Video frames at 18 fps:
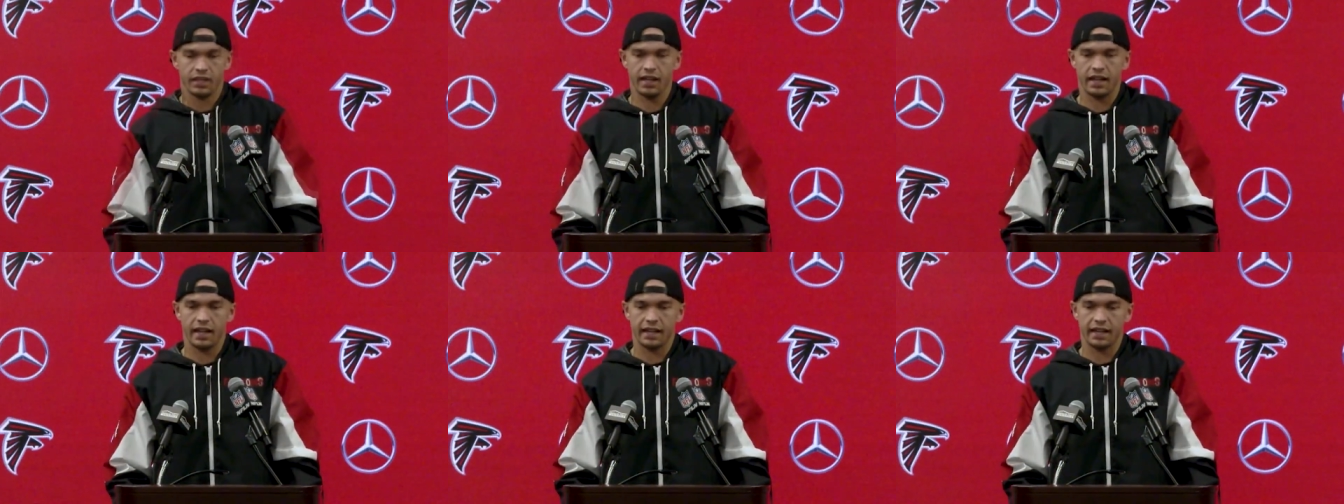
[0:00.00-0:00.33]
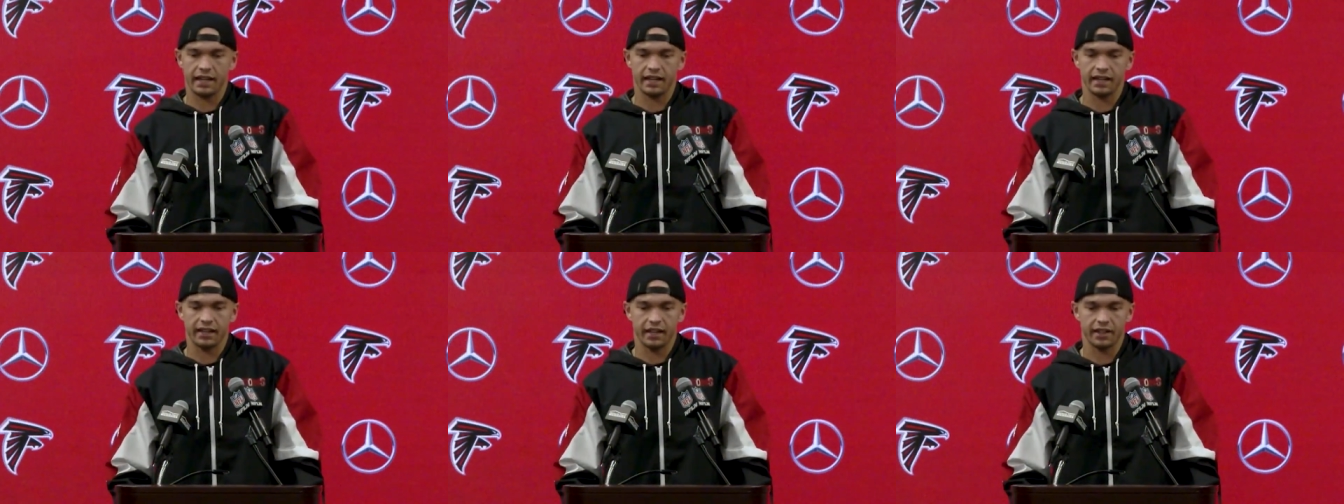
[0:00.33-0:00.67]
Yeah,
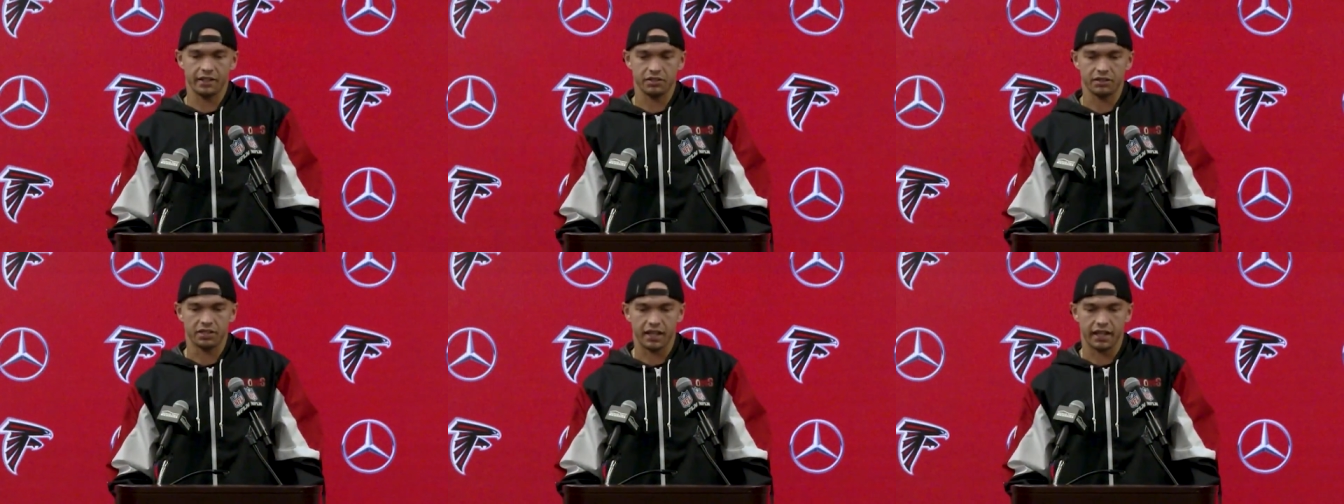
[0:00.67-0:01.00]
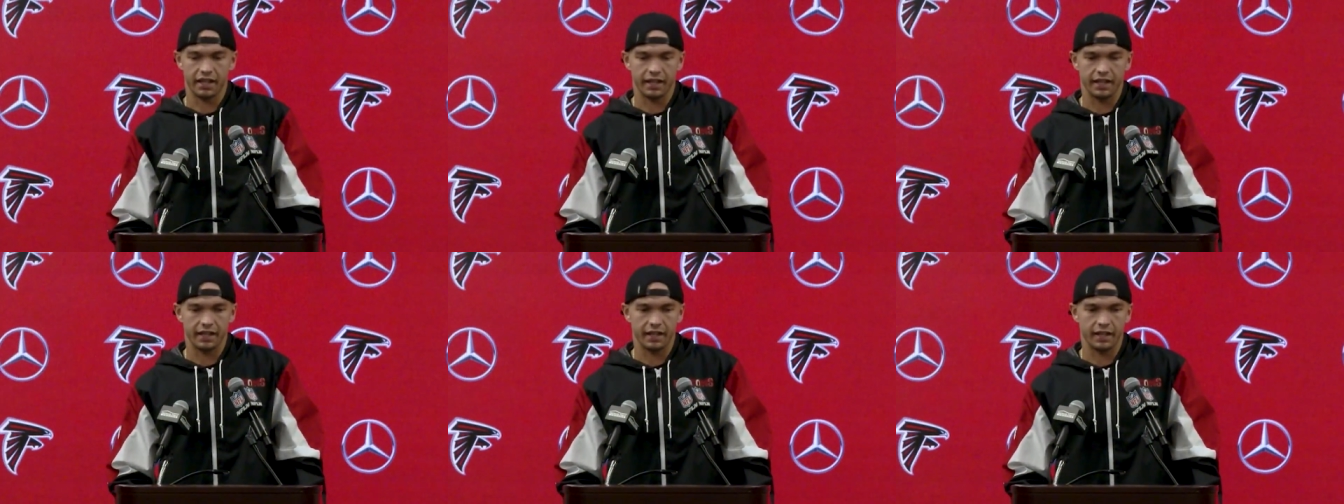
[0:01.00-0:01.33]
again, like you
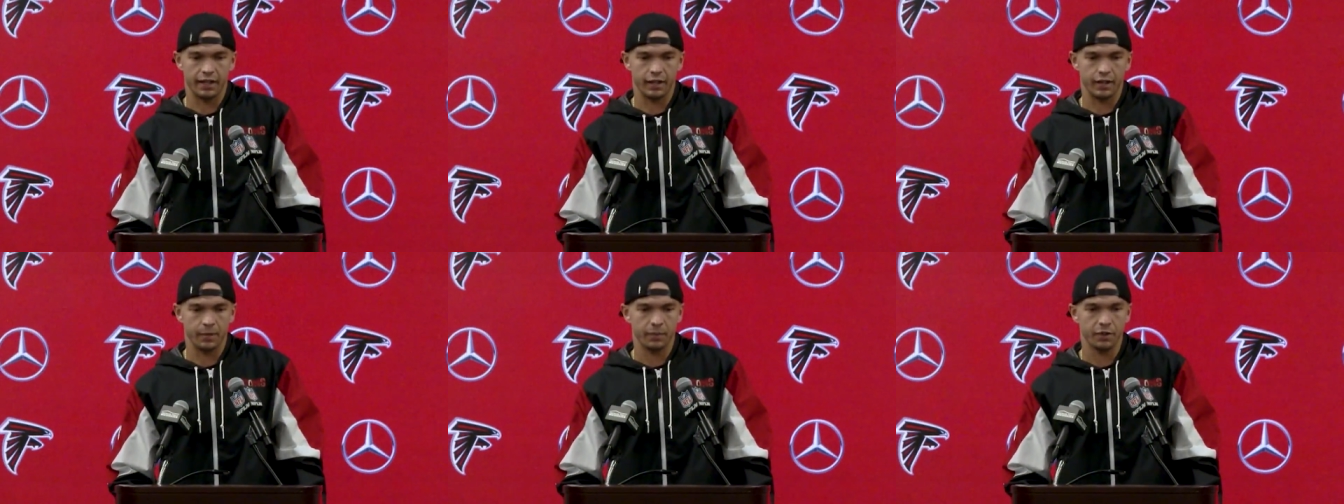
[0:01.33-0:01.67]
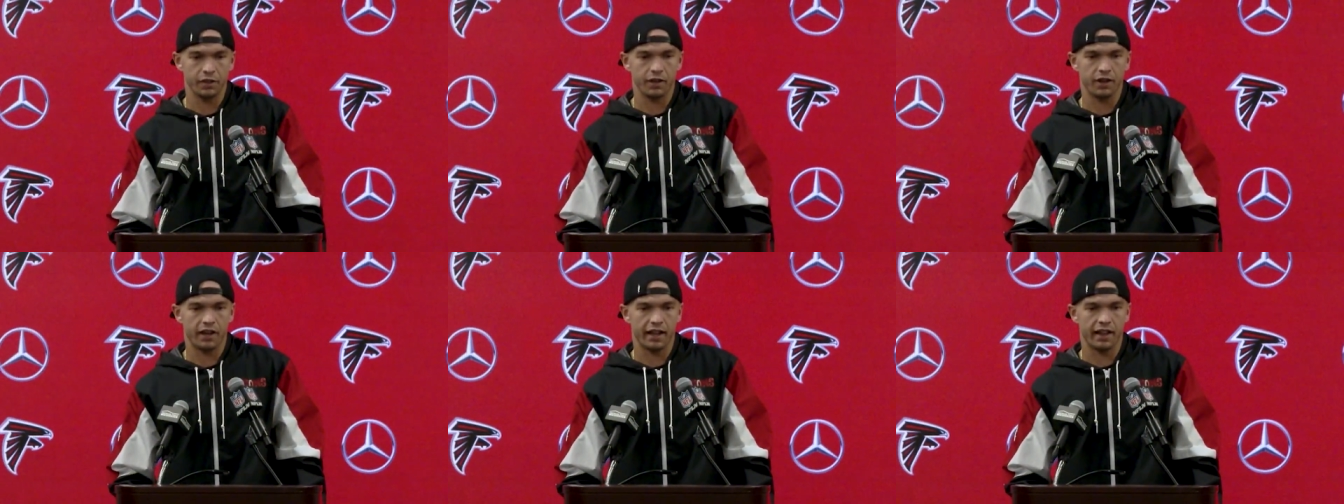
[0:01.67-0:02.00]
said, you know,